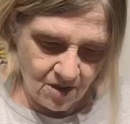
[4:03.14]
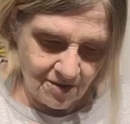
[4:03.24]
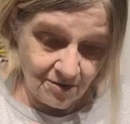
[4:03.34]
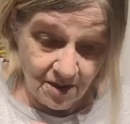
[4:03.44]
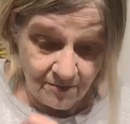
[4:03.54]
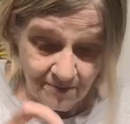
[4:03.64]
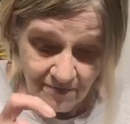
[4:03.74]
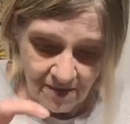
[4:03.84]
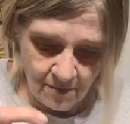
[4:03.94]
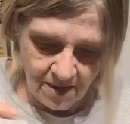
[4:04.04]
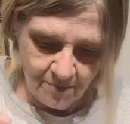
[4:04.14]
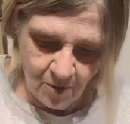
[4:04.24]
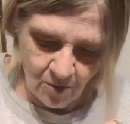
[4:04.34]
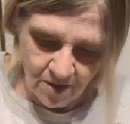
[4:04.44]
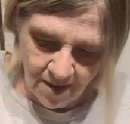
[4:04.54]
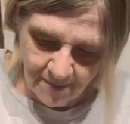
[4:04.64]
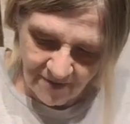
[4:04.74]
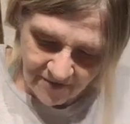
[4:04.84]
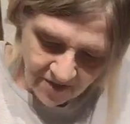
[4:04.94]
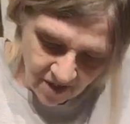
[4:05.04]
I don't know. It might pull it up.
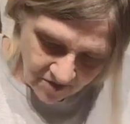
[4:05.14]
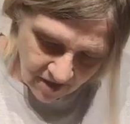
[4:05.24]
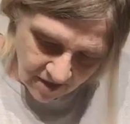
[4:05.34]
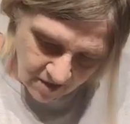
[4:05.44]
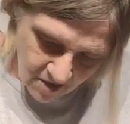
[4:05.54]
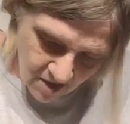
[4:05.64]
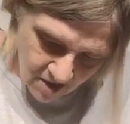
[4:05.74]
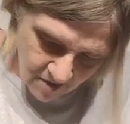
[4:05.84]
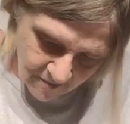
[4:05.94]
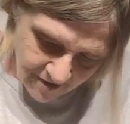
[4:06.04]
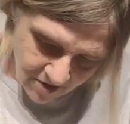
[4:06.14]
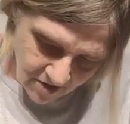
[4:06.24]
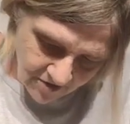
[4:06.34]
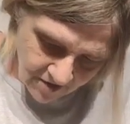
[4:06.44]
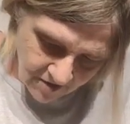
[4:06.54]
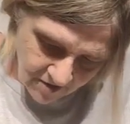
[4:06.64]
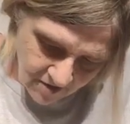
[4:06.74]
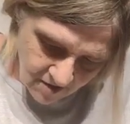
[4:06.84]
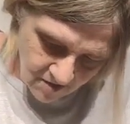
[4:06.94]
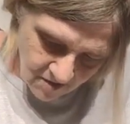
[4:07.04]
If it does, because
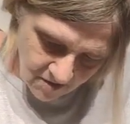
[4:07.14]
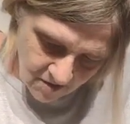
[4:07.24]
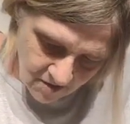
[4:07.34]
I